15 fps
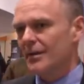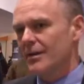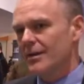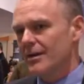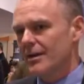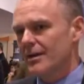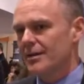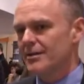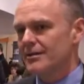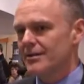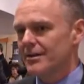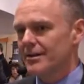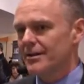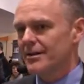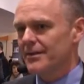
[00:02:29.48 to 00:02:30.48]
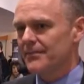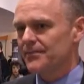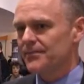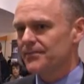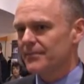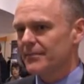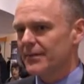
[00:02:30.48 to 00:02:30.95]
and, uh,
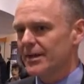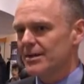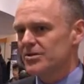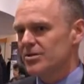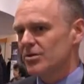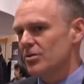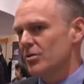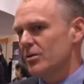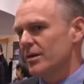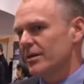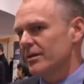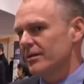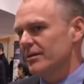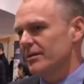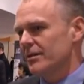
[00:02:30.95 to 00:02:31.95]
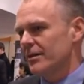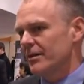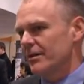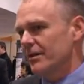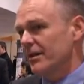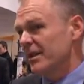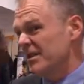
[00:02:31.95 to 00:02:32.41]
and so uh,
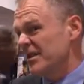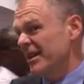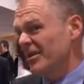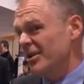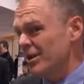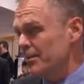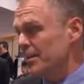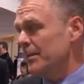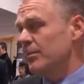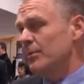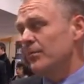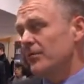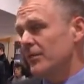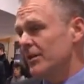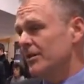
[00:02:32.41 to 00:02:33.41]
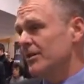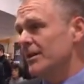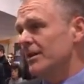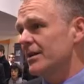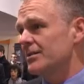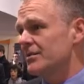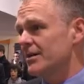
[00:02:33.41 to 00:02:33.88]
and I think a lot of people feel
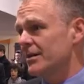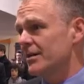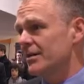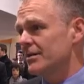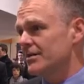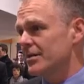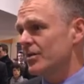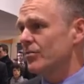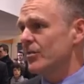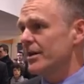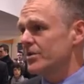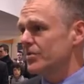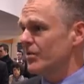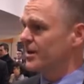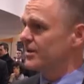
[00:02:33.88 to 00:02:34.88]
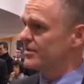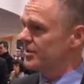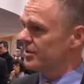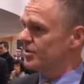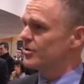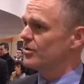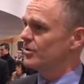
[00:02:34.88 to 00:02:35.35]
that it's a, it's a great
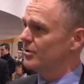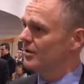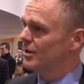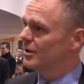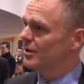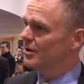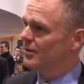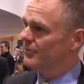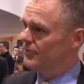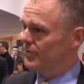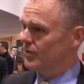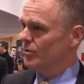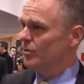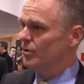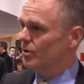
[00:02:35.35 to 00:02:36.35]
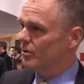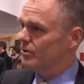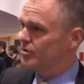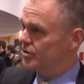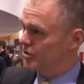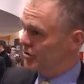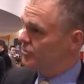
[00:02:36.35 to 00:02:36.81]
transitional fuel
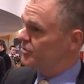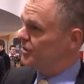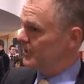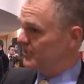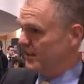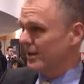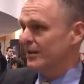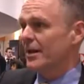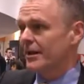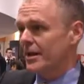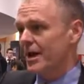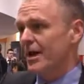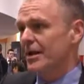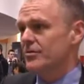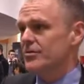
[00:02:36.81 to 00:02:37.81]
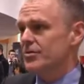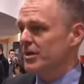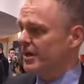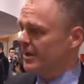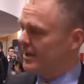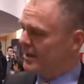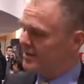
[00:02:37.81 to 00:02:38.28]
to something like
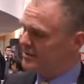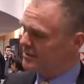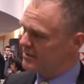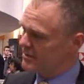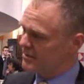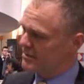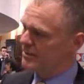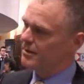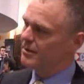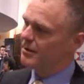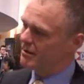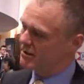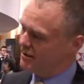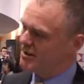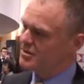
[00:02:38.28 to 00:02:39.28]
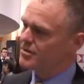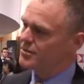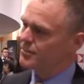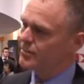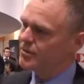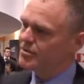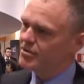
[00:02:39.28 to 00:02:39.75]
hydrogen. It gets uh,
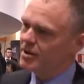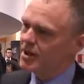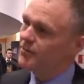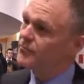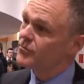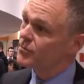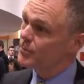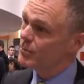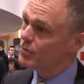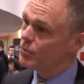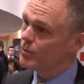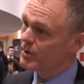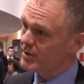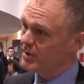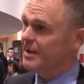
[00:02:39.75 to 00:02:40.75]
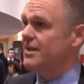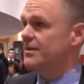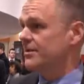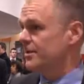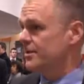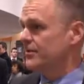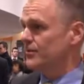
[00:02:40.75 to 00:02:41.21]
customers comfortable with
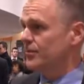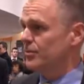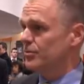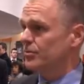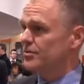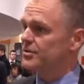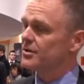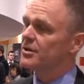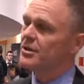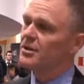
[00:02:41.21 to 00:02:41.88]
gaseous fuels